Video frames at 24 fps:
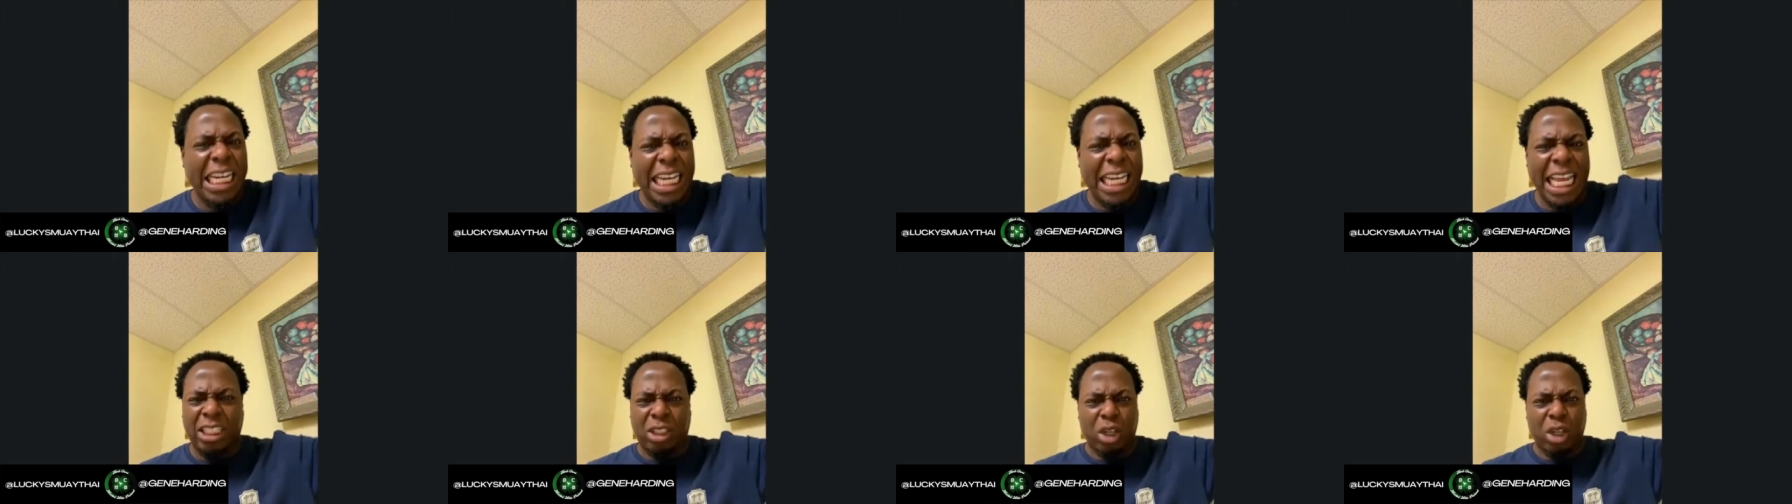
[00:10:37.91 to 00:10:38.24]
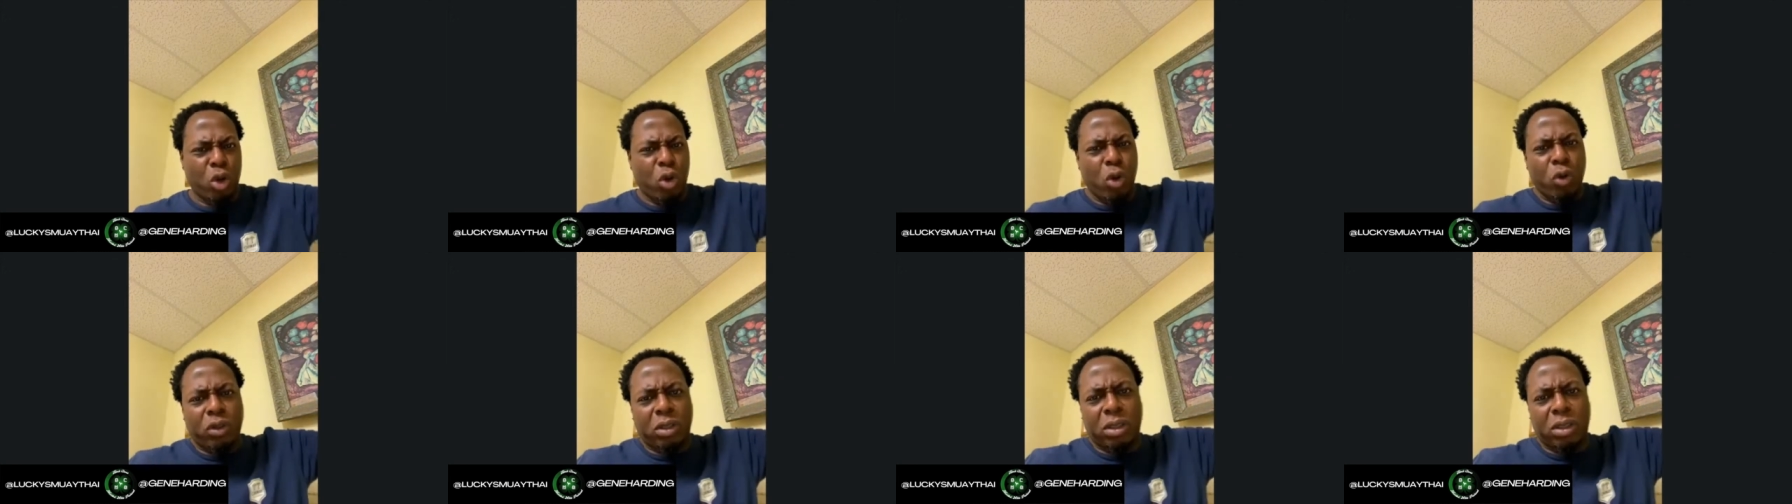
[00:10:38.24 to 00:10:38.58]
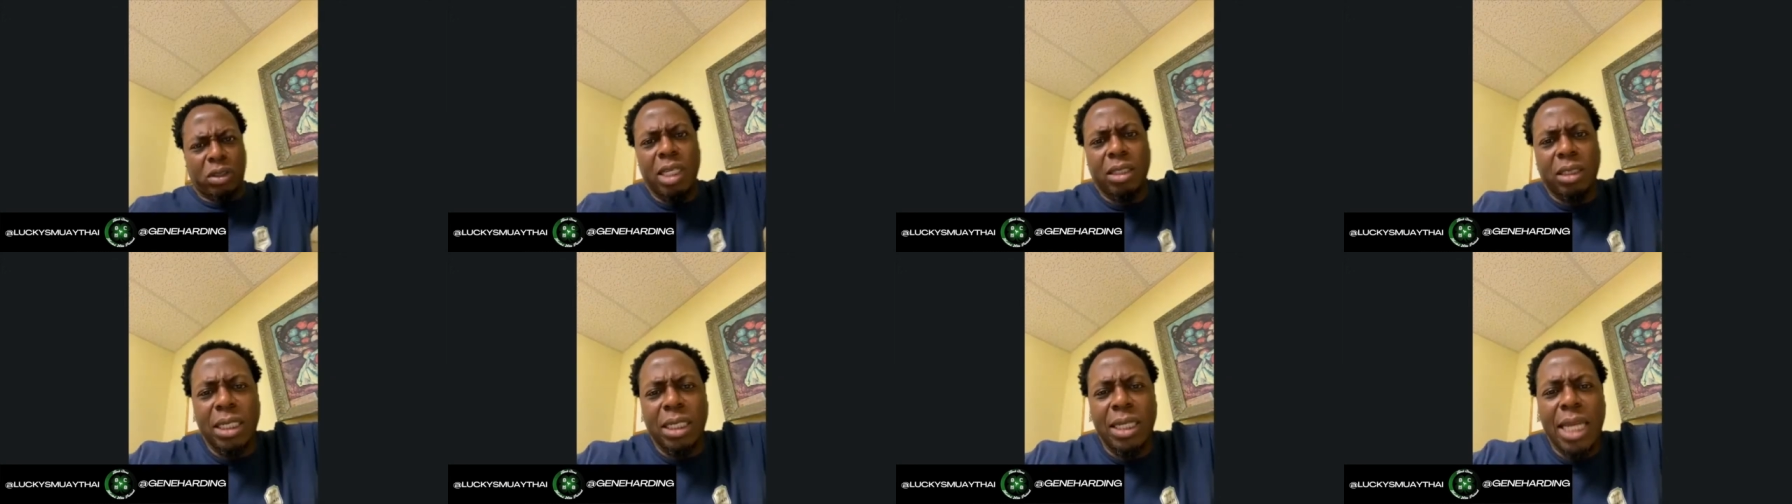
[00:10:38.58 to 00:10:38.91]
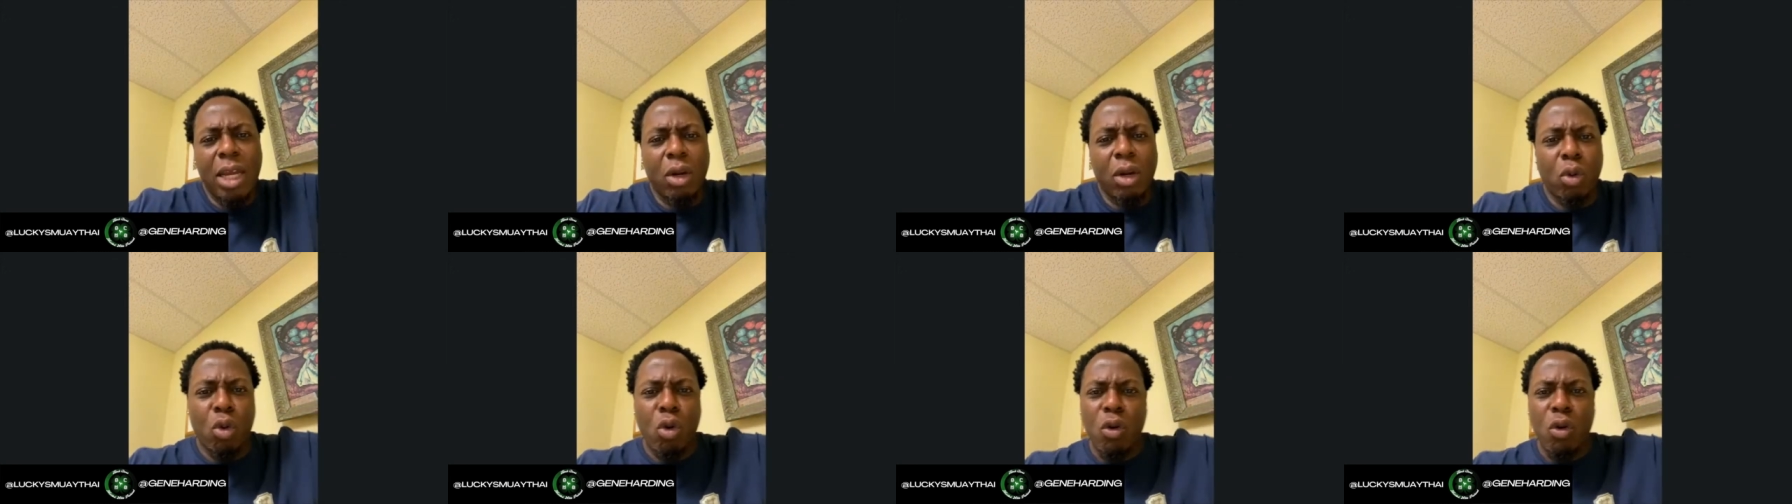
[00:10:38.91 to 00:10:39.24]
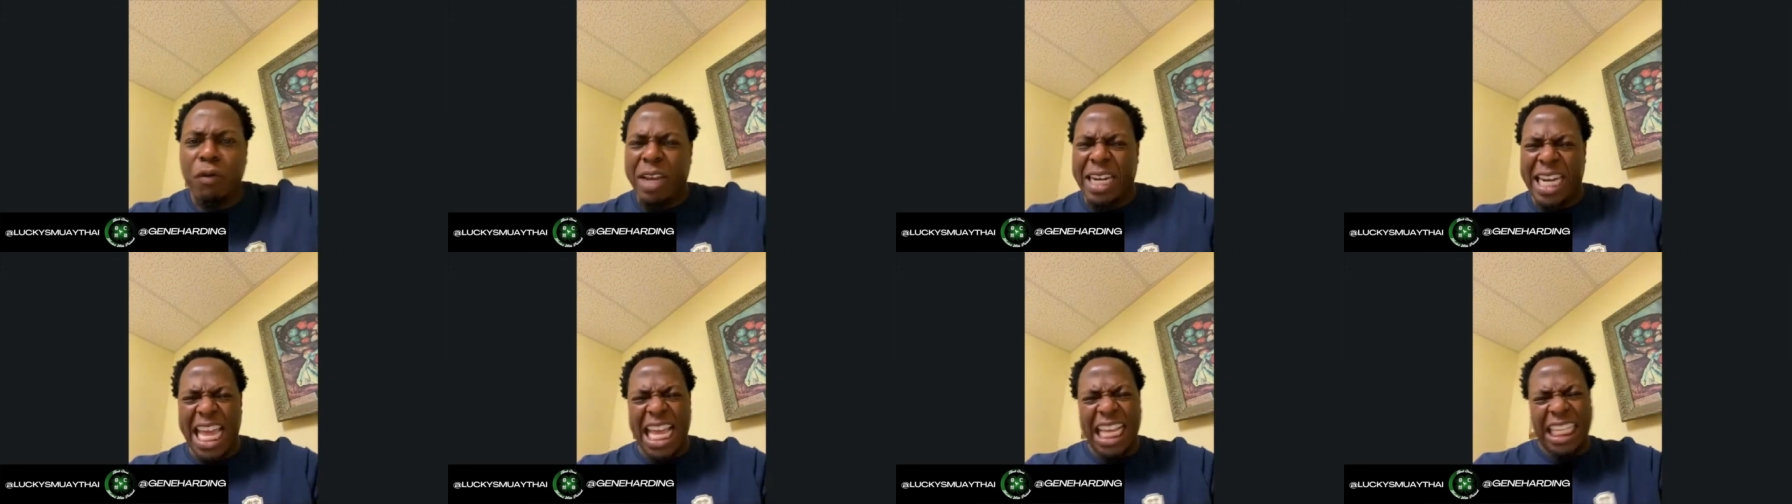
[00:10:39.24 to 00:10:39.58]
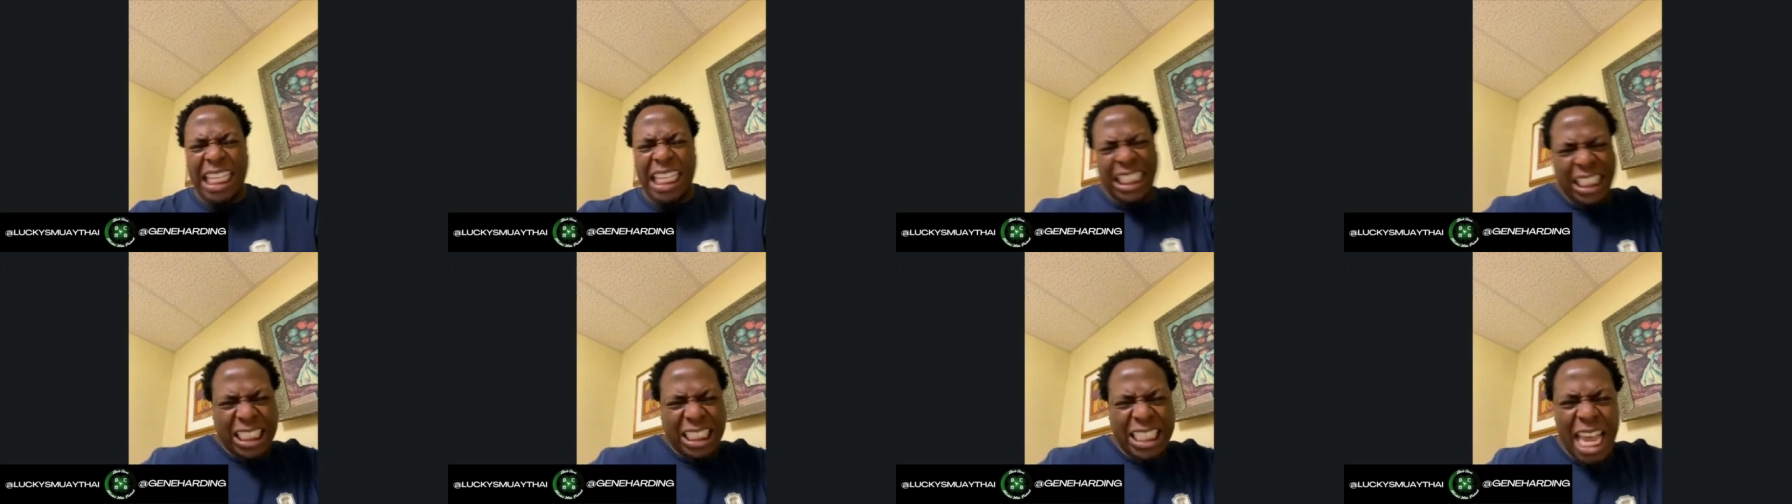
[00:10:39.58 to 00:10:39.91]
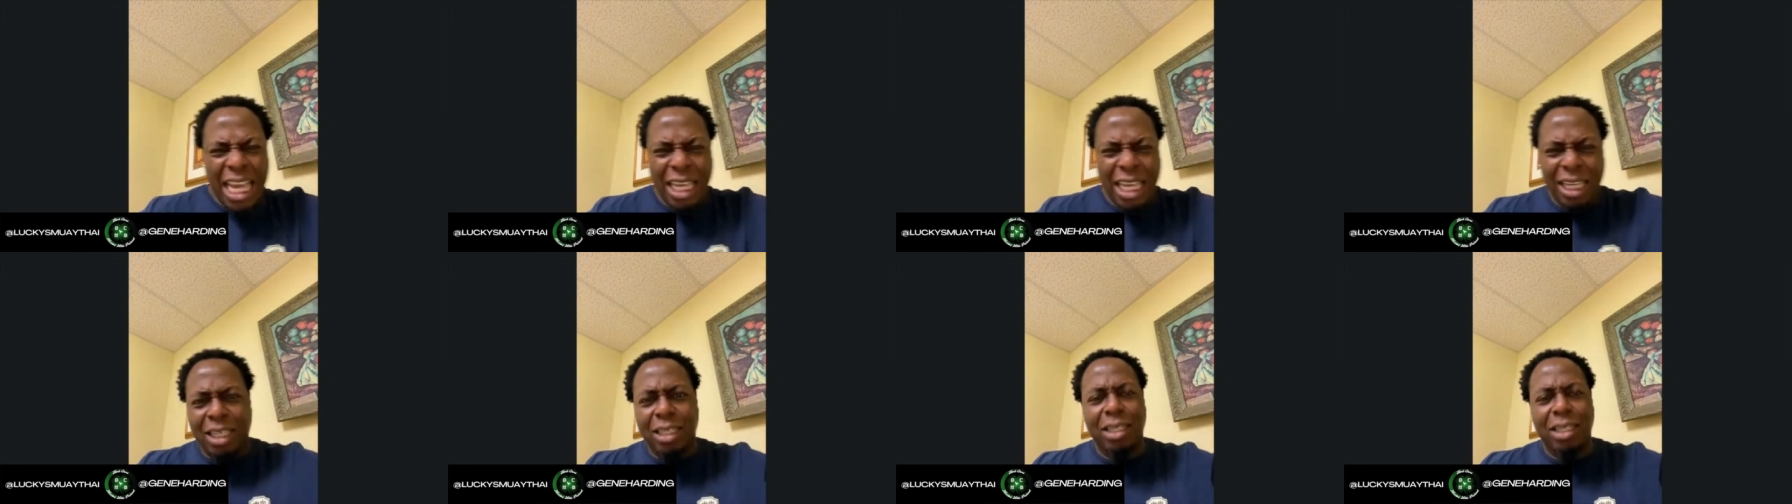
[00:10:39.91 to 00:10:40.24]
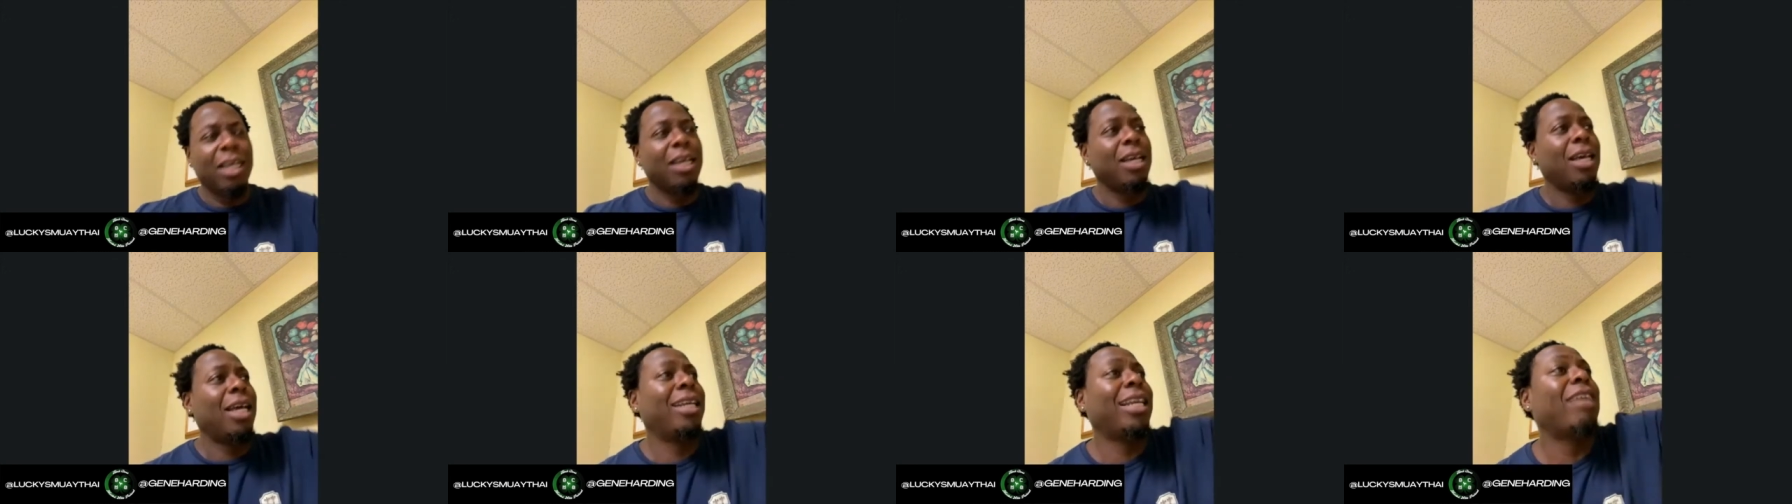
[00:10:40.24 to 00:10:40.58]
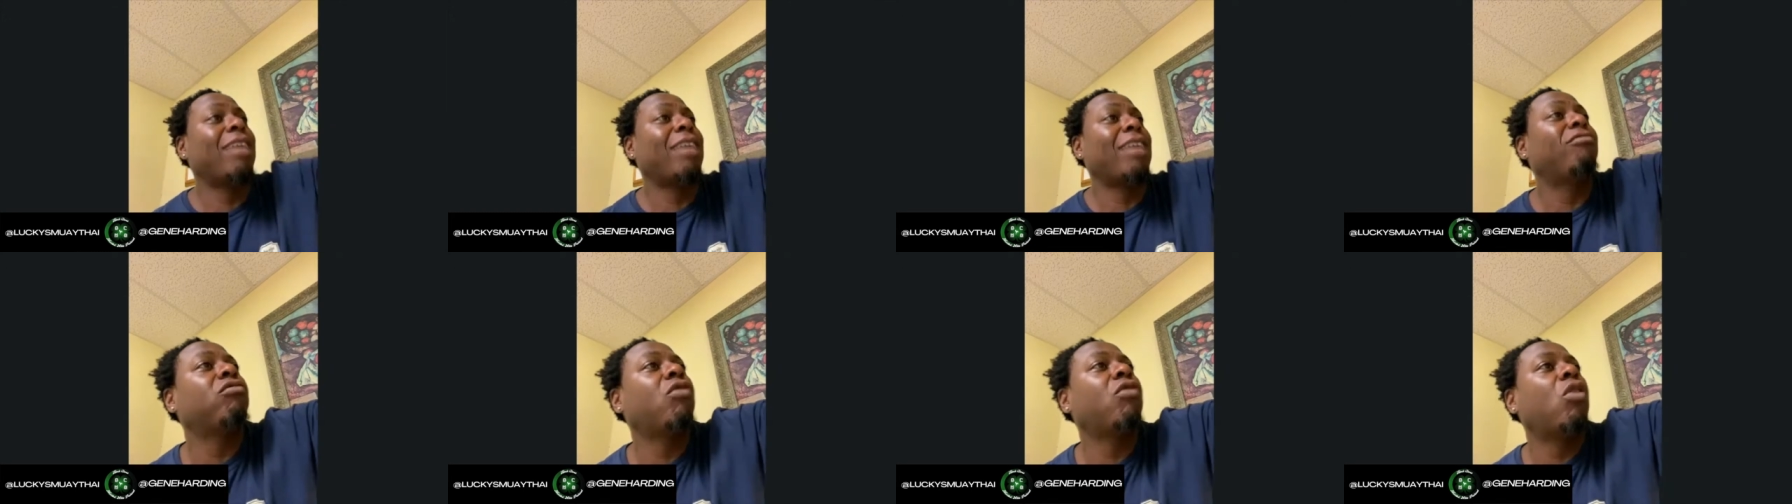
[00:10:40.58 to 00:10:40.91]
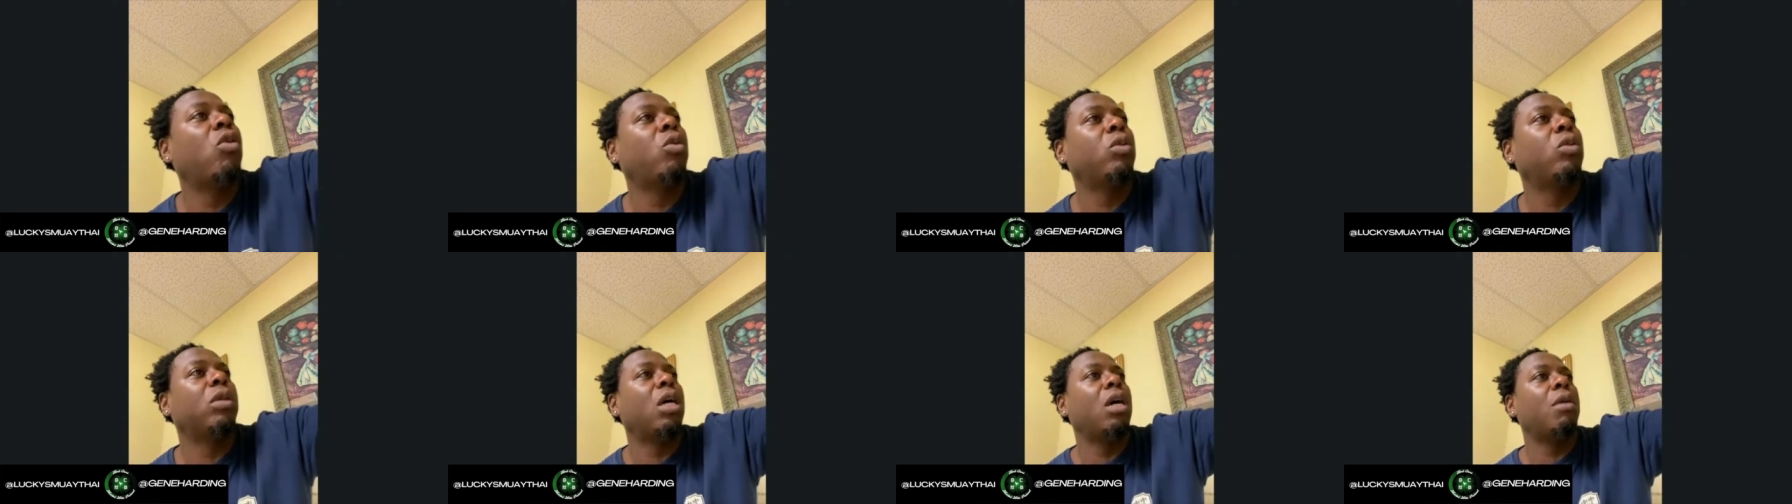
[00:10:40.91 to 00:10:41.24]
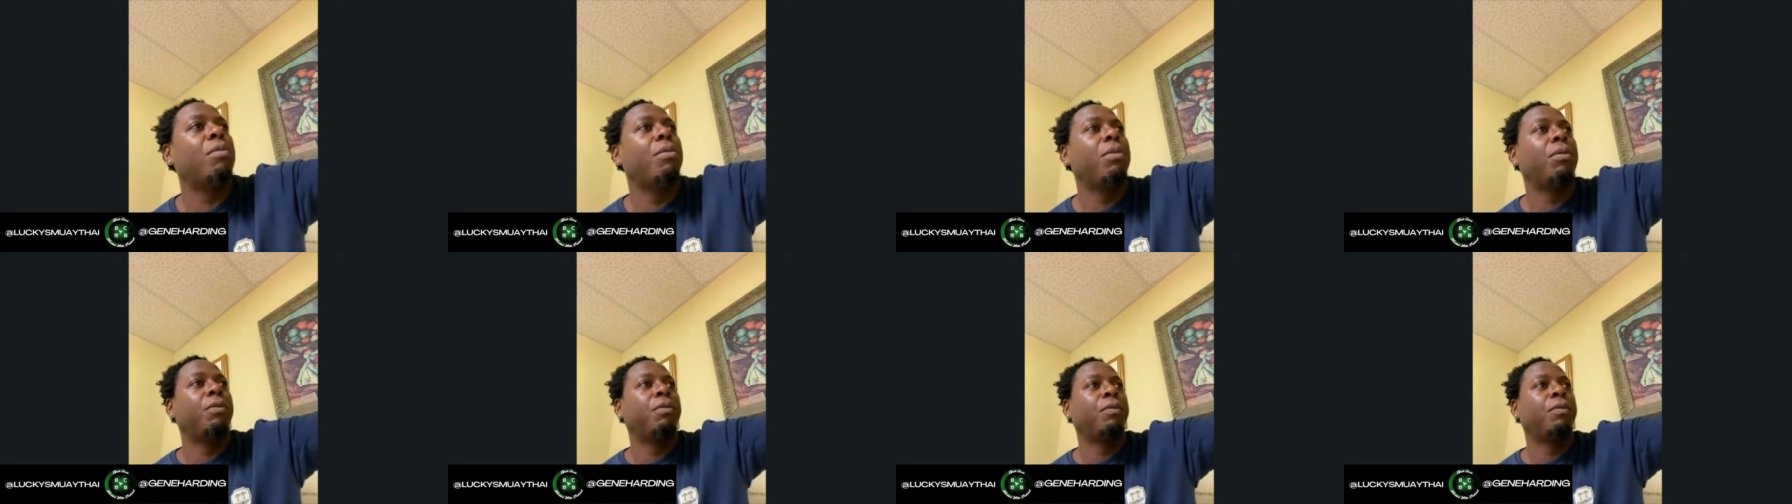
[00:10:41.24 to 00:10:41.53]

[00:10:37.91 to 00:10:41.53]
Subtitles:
They took the night off, and they excited, and they rolled up.